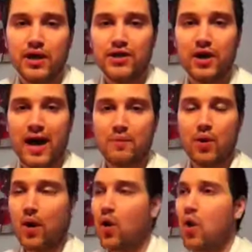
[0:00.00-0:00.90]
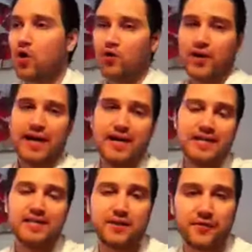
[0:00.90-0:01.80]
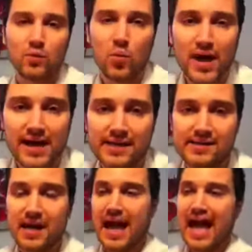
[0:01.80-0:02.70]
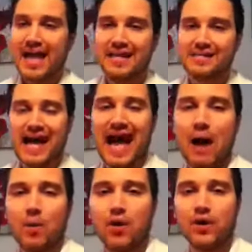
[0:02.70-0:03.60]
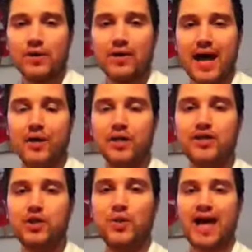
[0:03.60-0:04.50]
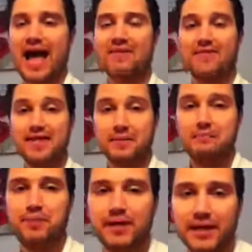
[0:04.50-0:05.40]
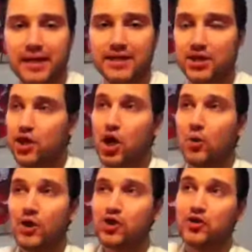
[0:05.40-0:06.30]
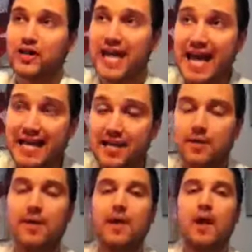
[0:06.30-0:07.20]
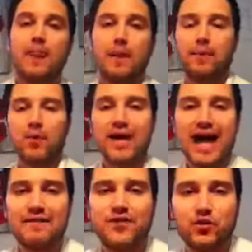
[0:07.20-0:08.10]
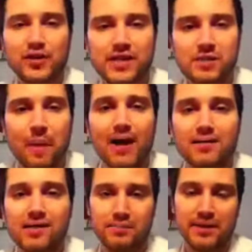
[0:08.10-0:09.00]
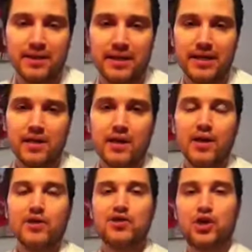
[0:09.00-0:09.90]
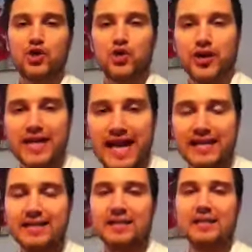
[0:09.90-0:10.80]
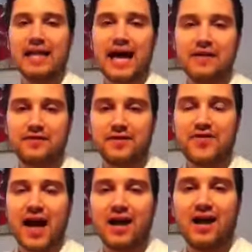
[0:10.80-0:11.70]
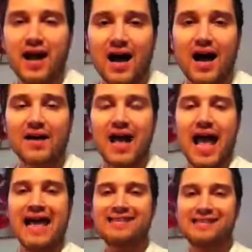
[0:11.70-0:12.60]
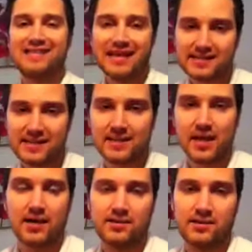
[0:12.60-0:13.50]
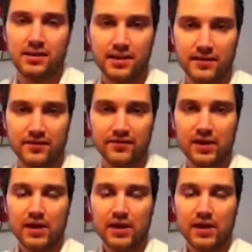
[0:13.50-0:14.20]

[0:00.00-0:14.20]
You know, and we're all created in different ways, and it's not only do we have the ability to go and create, but we have the responsibility to create the life that God has destined us to live.